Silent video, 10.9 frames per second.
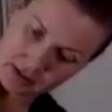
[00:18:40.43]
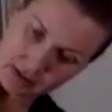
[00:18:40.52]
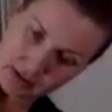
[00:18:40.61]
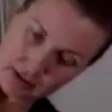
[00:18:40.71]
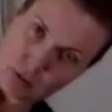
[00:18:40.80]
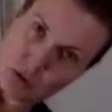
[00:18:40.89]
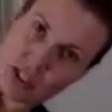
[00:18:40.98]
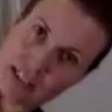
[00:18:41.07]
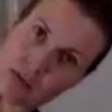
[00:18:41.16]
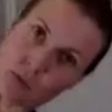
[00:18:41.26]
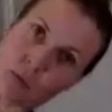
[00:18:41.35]
You know,
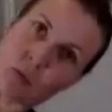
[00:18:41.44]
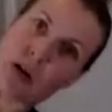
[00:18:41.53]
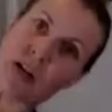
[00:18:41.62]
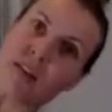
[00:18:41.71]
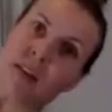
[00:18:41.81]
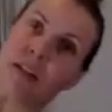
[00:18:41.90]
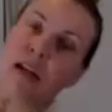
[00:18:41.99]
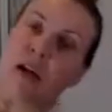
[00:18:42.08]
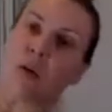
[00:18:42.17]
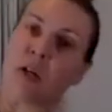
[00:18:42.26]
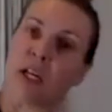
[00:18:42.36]
connect it with breath.
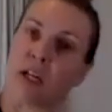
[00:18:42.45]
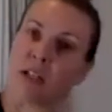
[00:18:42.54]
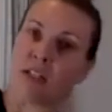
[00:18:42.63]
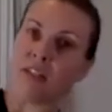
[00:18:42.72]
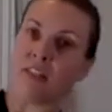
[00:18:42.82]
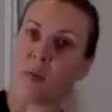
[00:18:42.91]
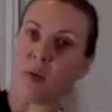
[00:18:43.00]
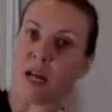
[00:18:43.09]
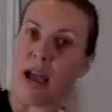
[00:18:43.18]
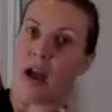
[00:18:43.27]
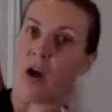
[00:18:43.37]
Inhale and kind of lift up and
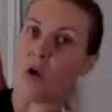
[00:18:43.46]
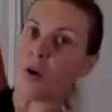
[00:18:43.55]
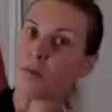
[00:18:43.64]
out.